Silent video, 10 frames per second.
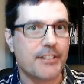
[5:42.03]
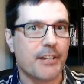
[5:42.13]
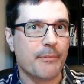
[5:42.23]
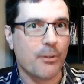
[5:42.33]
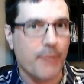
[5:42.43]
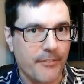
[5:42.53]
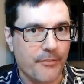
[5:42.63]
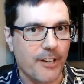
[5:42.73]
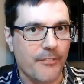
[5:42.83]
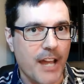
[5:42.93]
I'm going to wait for
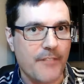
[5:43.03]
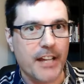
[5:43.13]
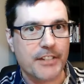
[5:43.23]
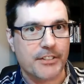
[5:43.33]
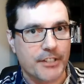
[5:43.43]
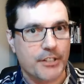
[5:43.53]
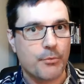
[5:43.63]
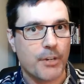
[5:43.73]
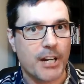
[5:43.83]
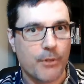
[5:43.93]
a 5x. And this is what
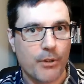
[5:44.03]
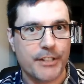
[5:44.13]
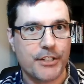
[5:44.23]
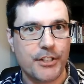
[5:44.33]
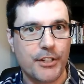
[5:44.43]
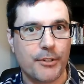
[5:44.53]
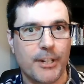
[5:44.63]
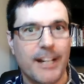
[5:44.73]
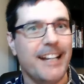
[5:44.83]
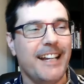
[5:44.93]
I'm going to do.
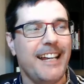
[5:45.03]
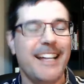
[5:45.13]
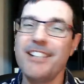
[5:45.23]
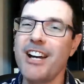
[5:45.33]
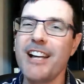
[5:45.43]
It's not